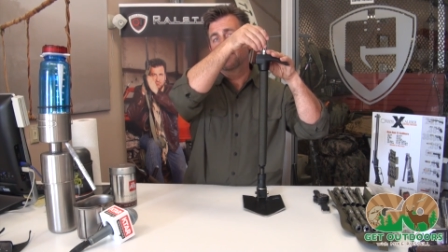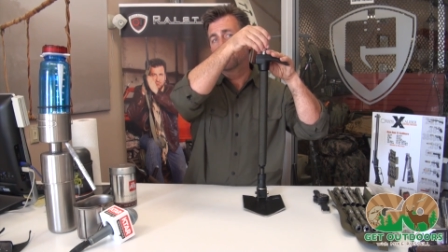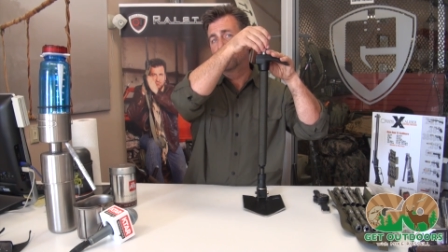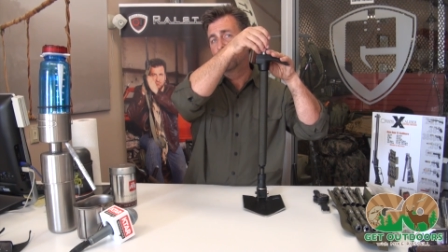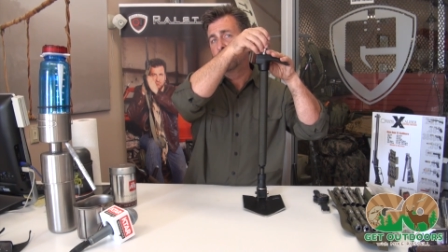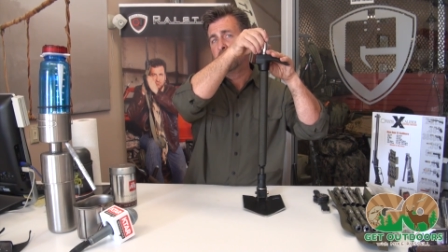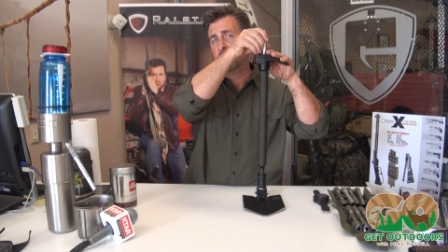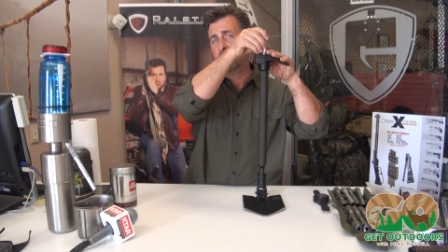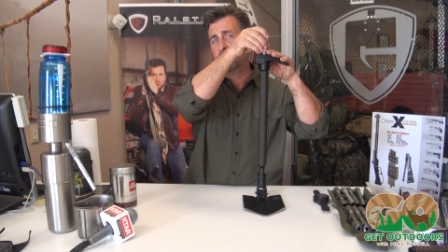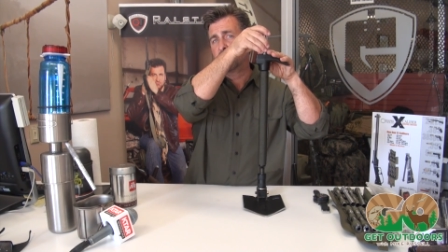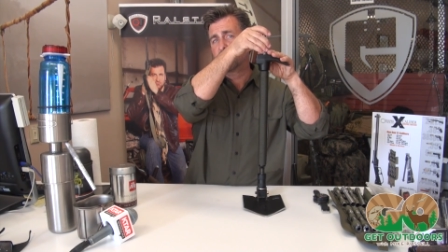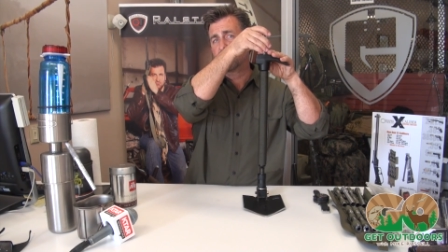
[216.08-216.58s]

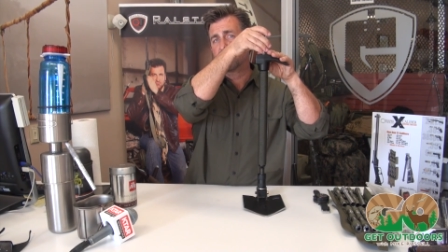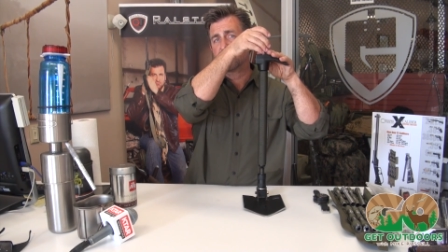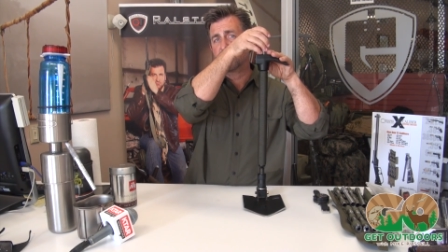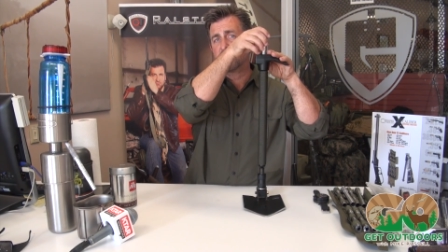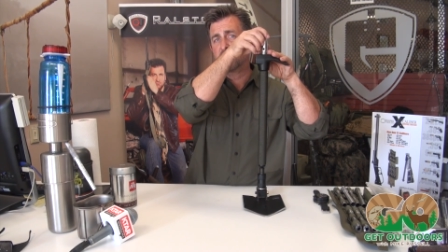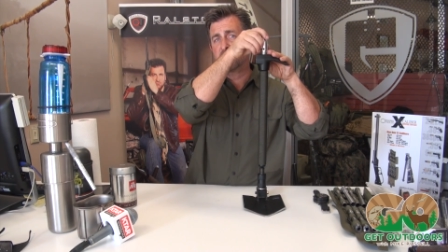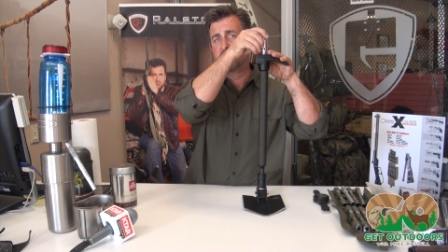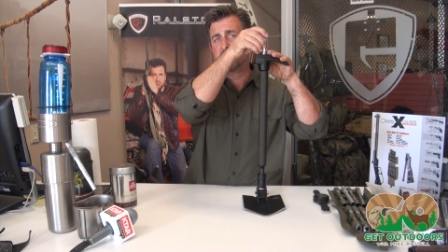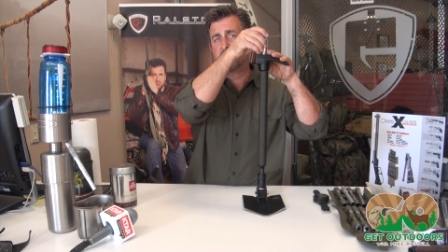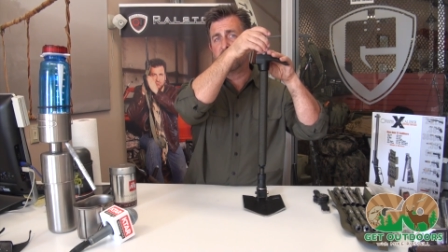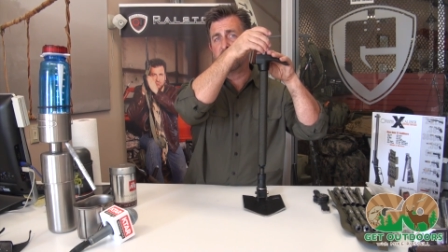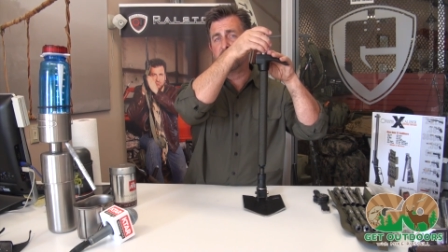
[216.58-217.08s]
Pretty
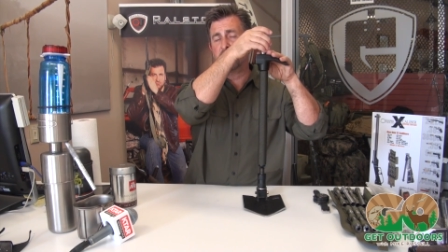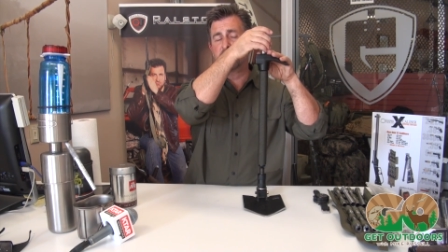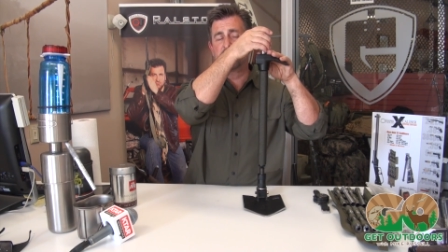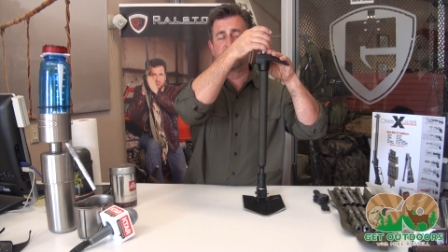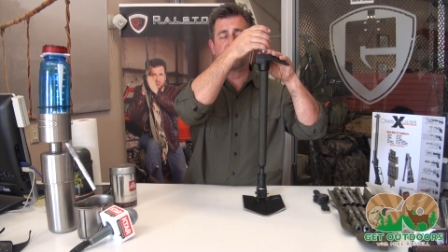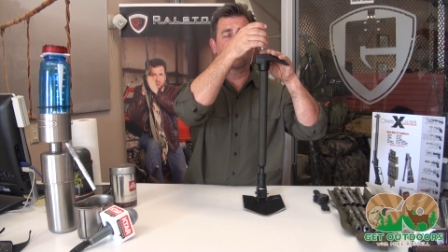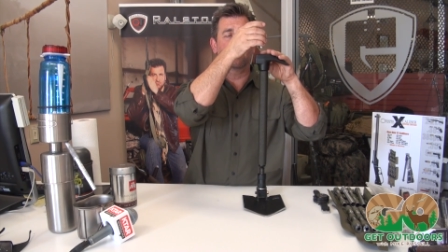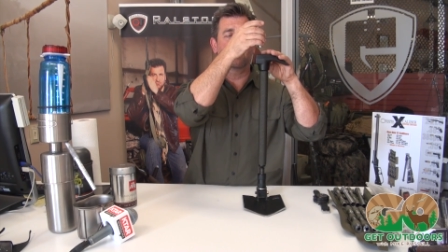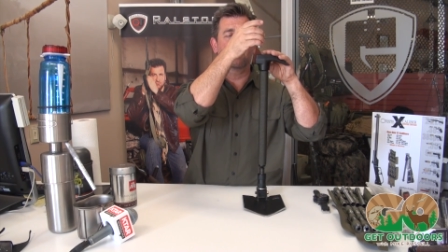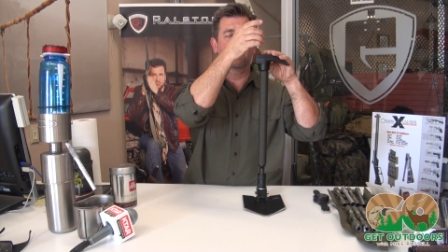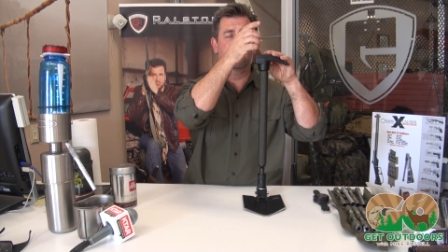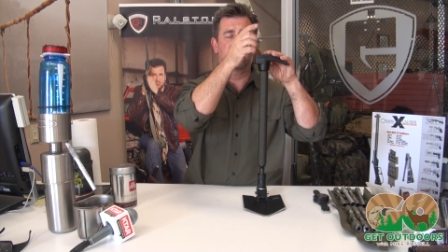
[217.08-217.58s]
interesting stuff.
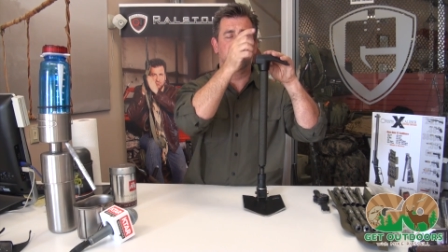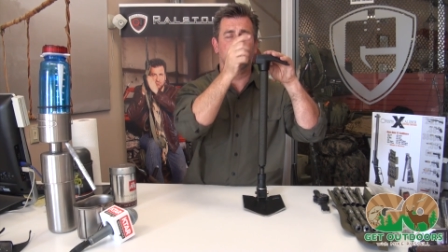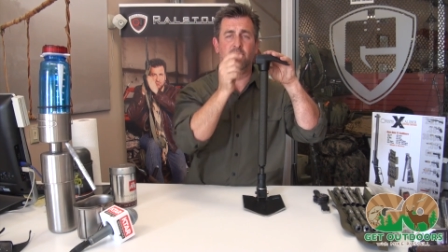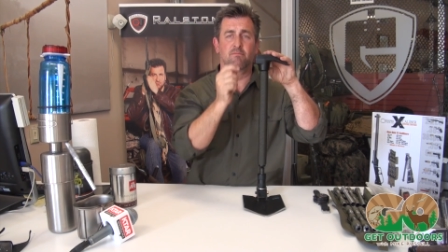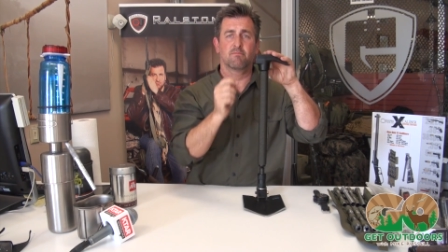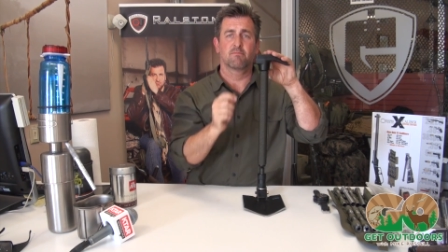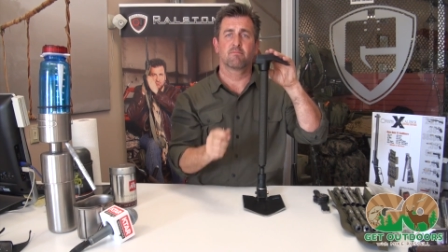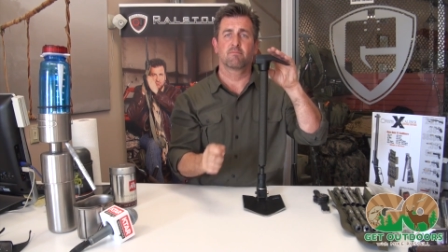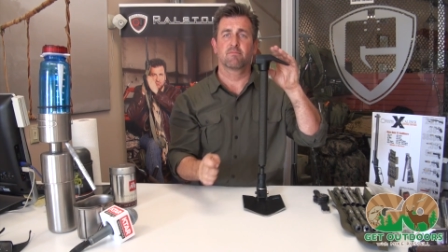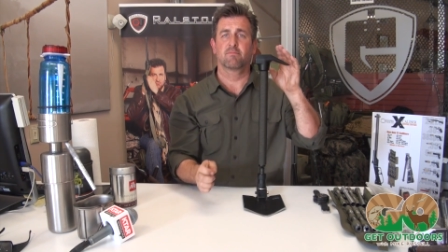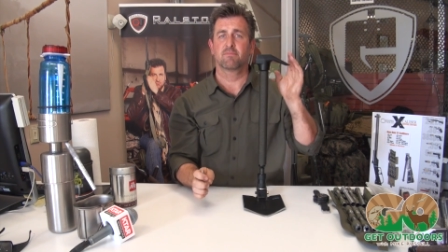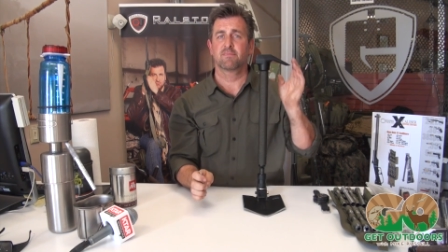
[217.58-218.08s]
So,
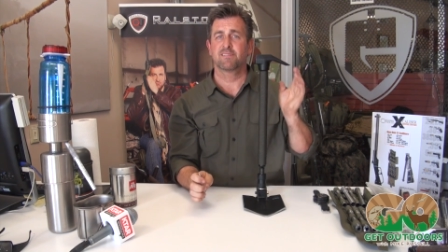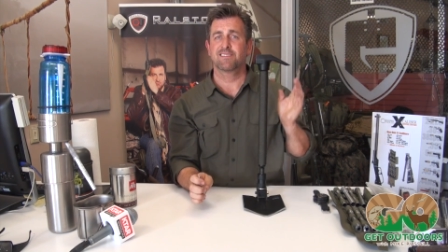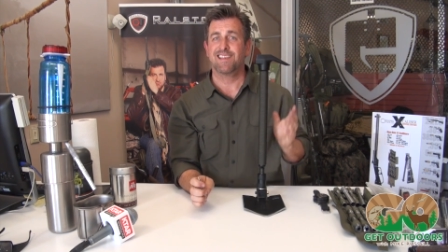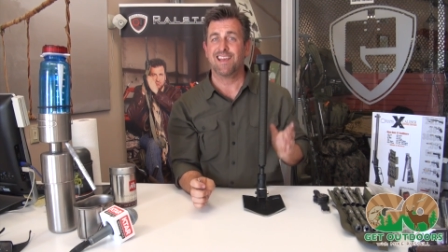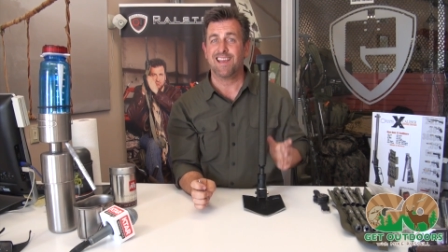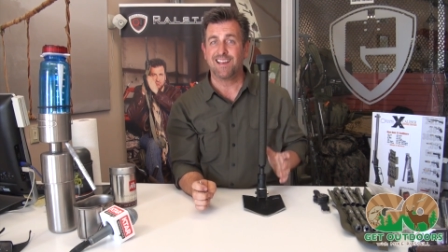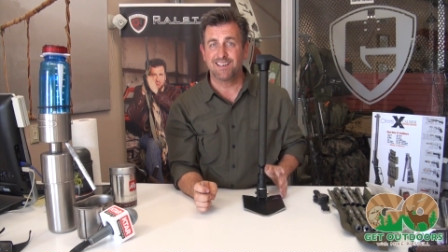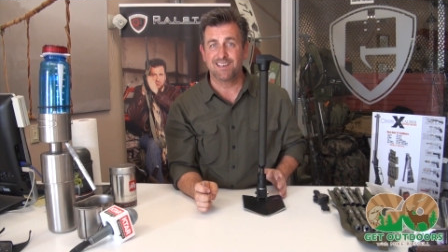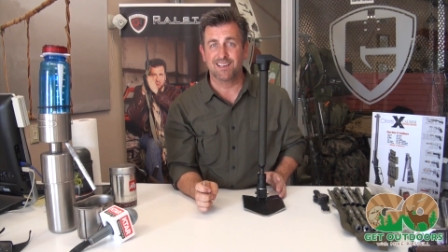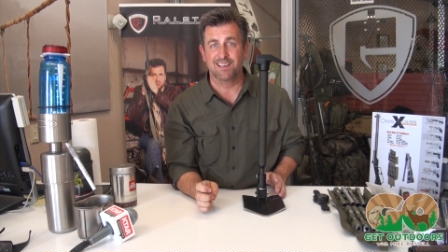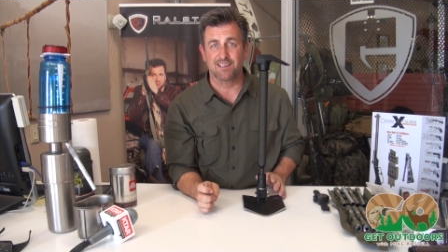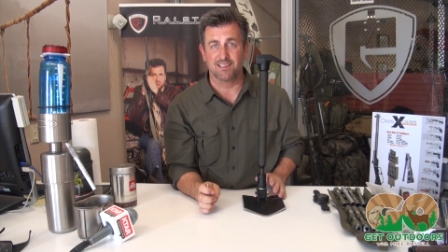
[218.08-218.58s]

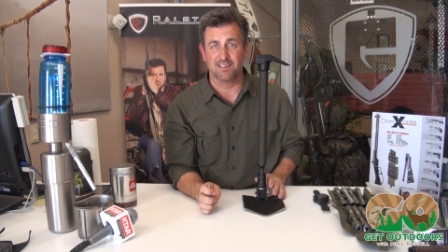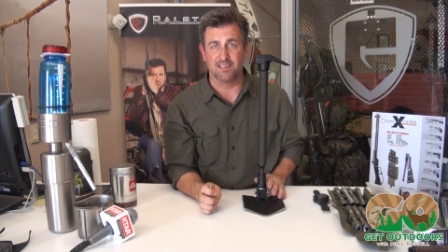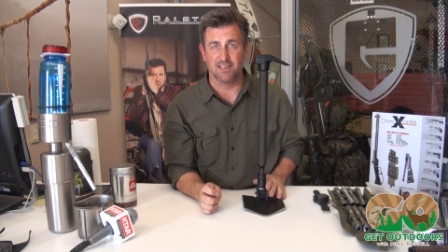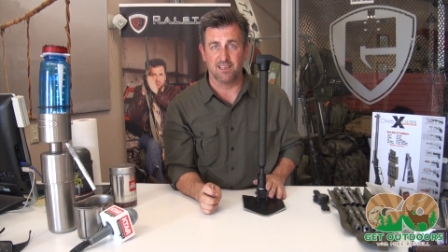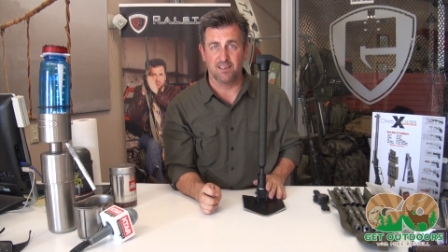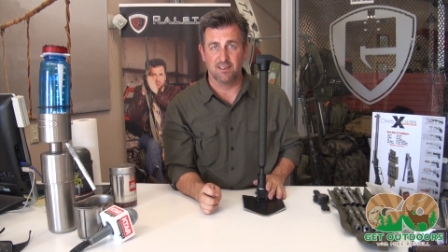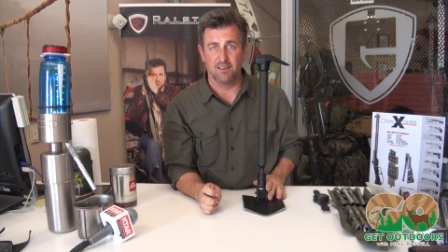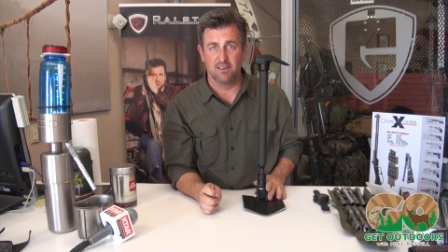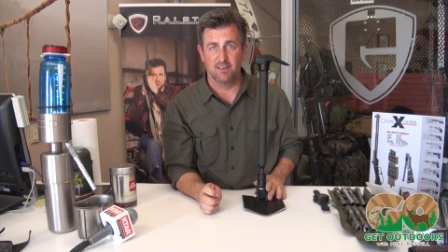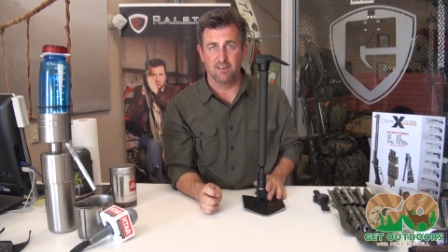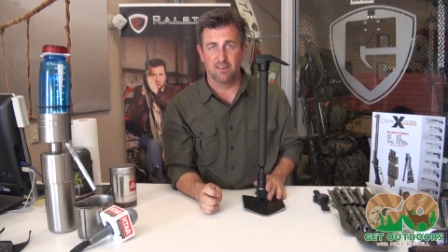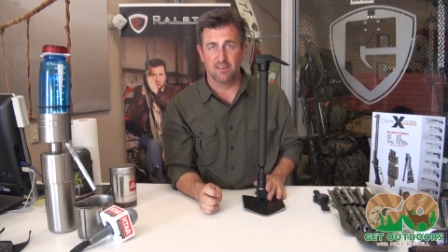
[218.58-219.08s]

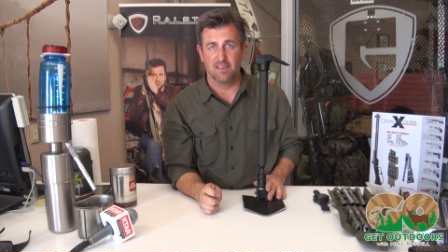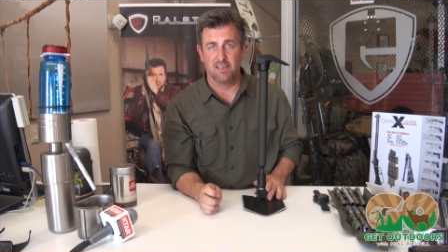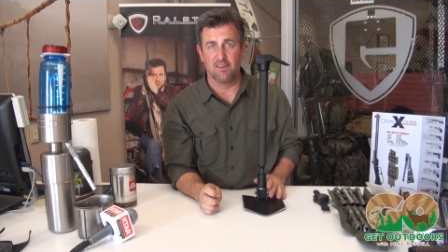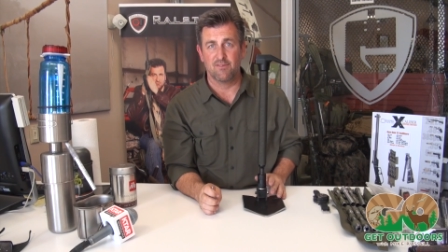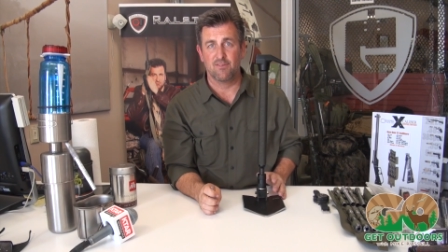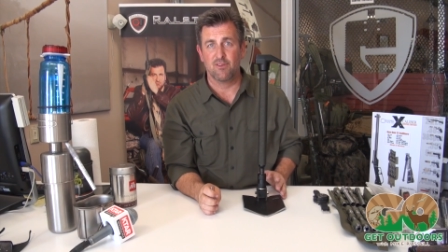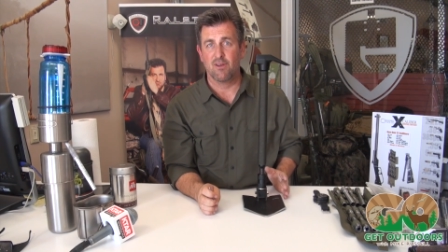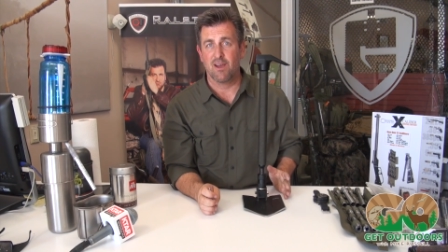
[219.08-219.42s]
technically, if